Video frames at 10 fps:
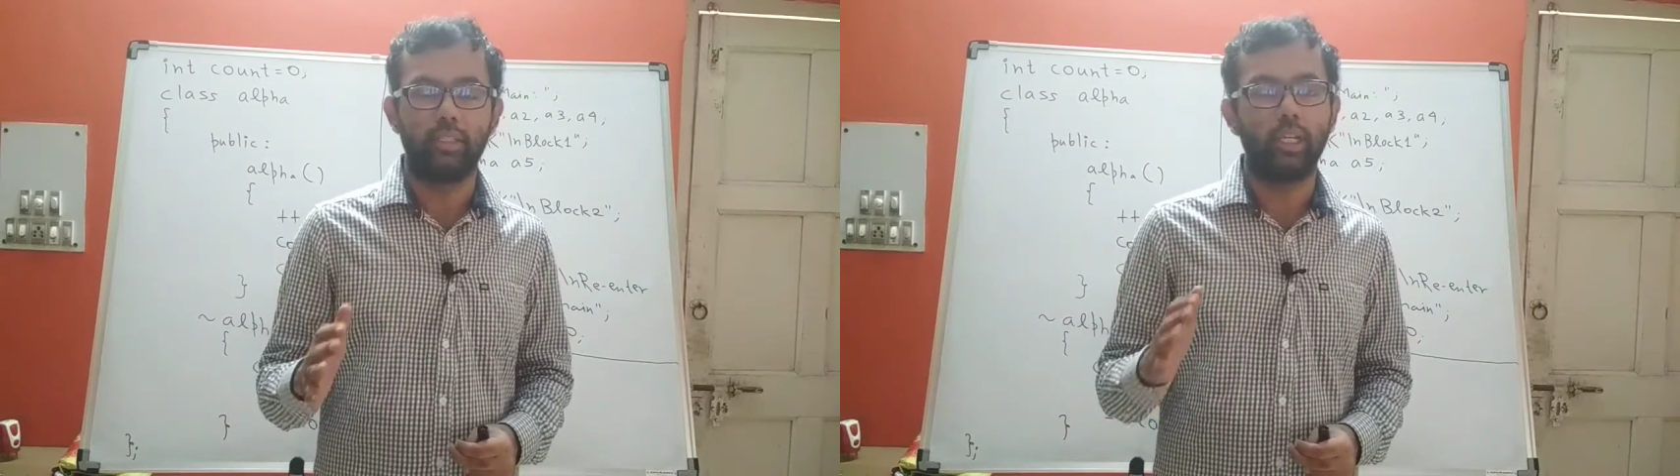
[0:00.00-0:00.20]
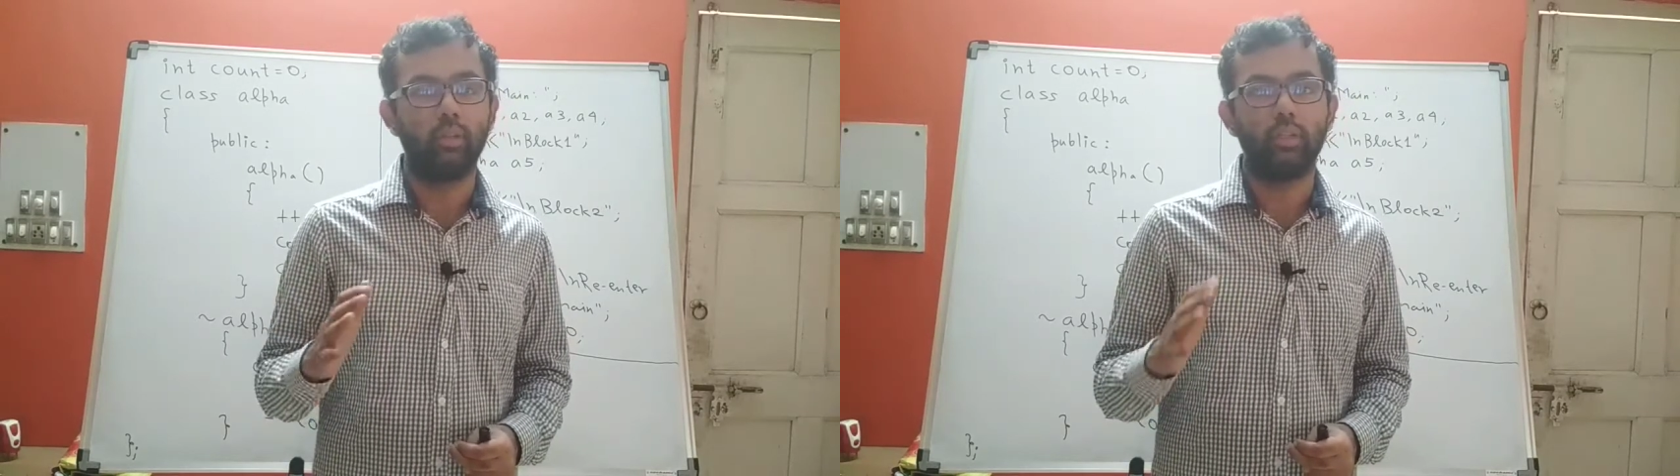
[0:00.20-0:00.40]

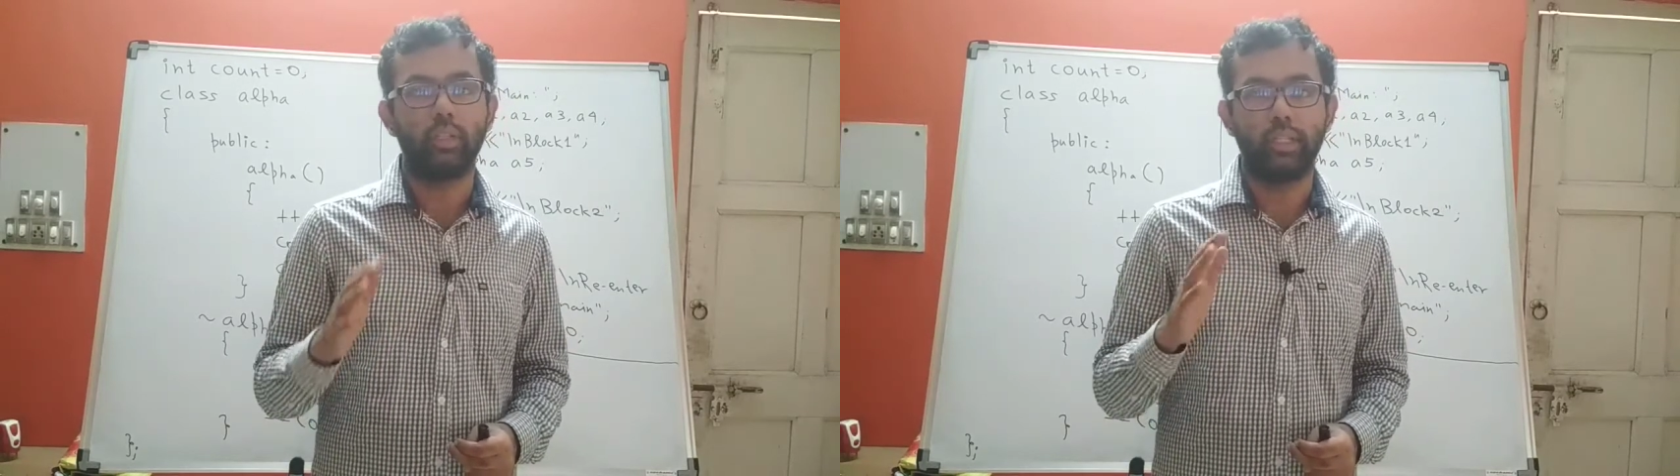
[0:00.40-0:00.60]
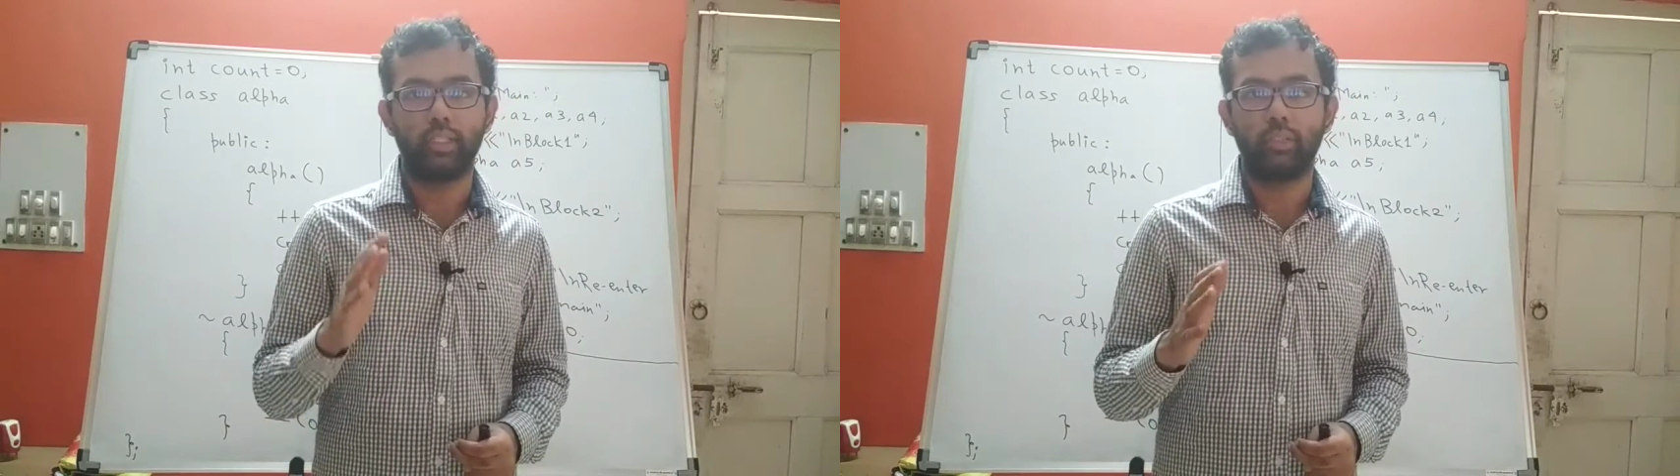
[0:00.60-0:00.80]
Now,
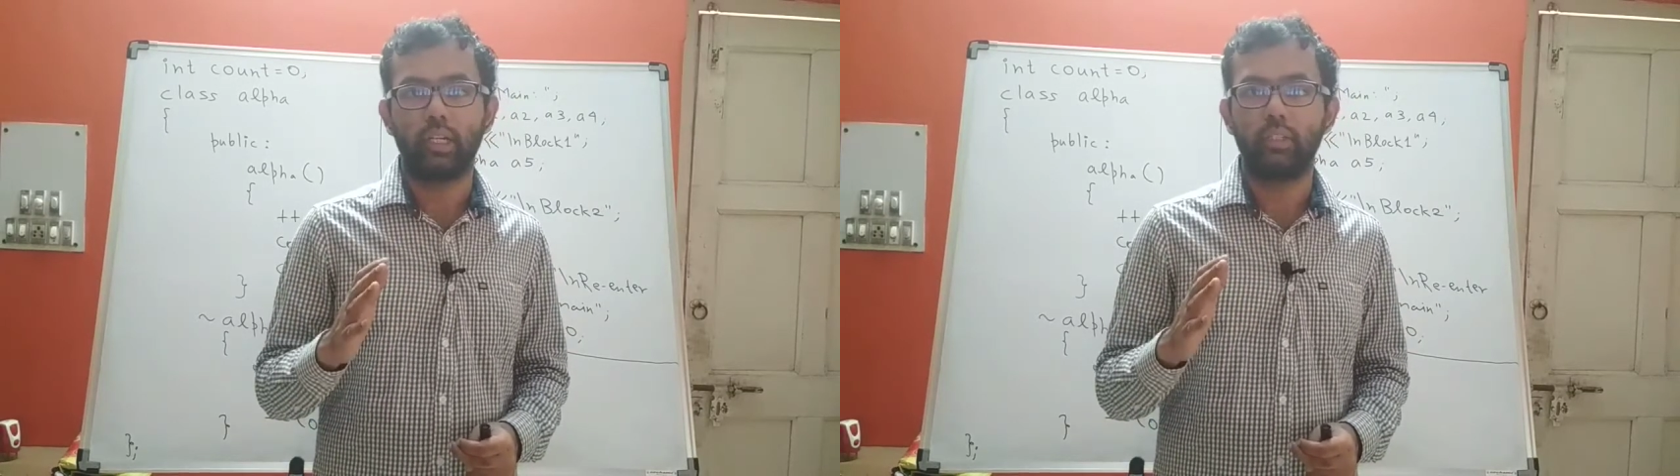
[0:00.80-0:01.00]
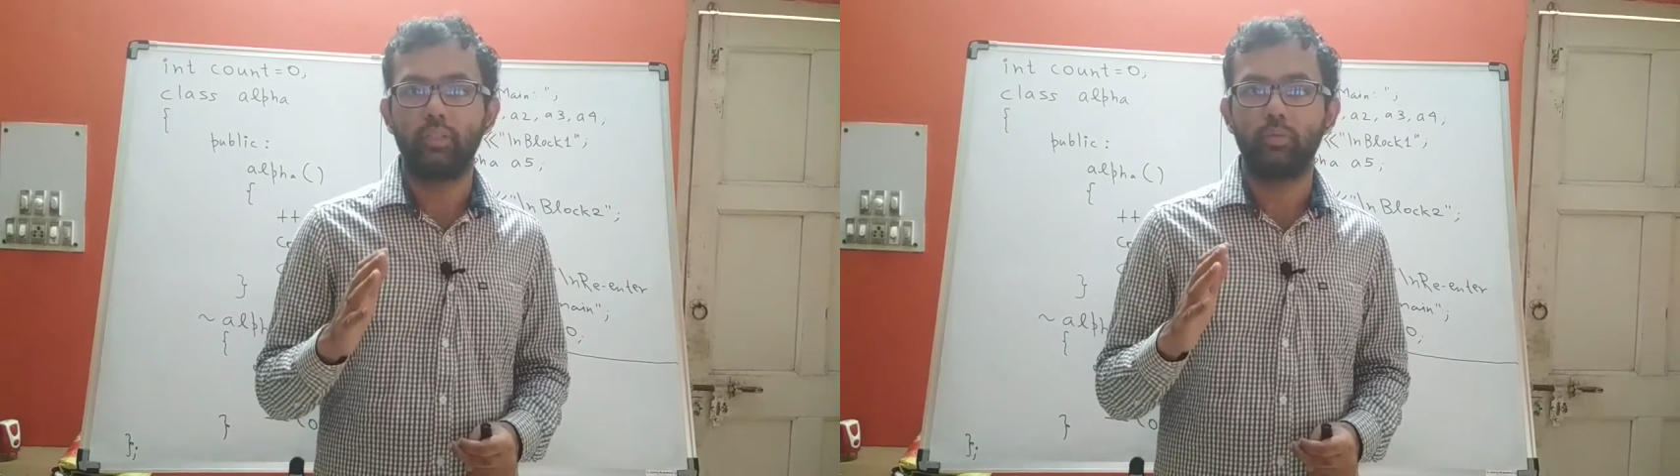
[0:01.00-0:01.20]

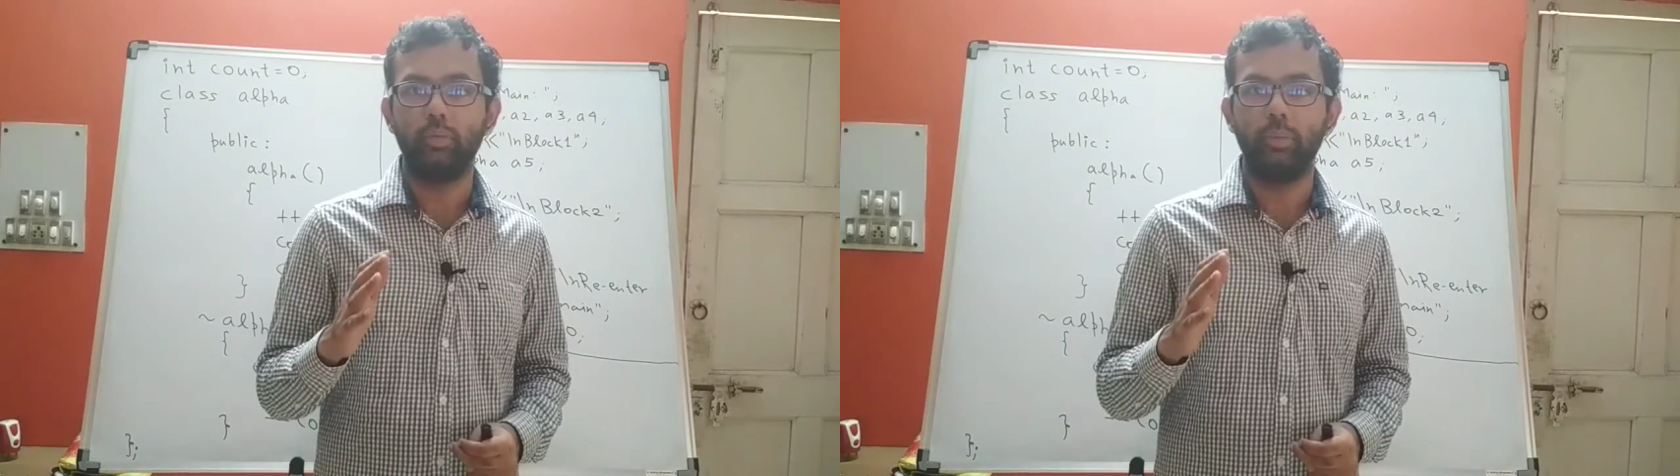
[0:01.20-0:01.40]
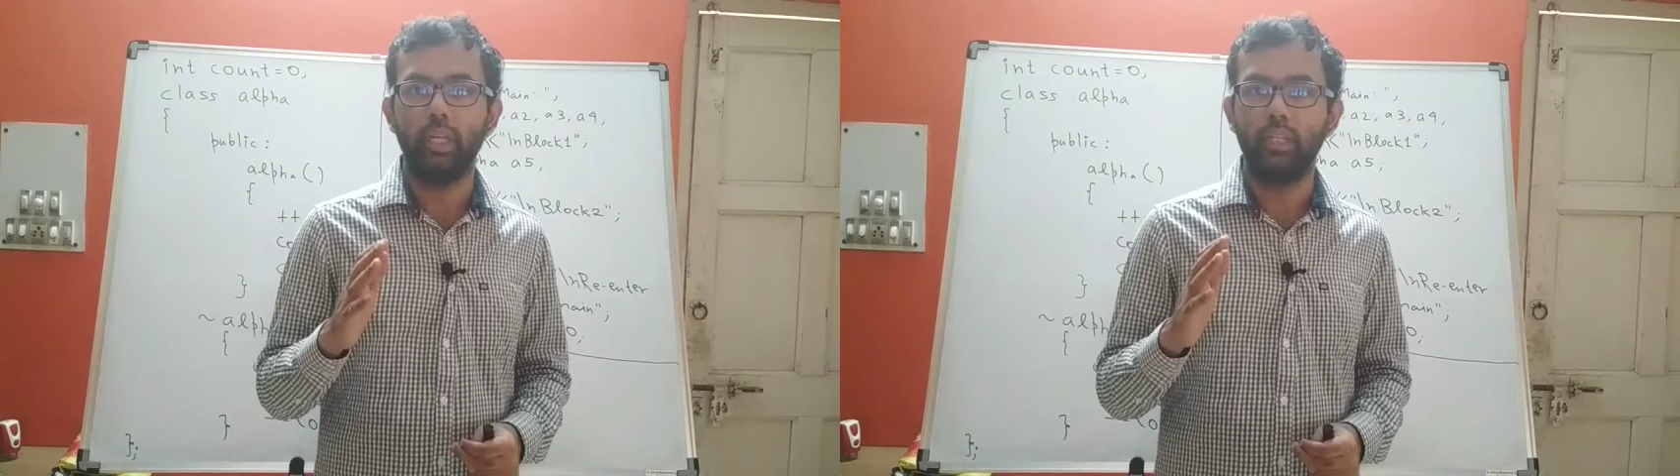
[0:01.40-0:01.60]
destructors will be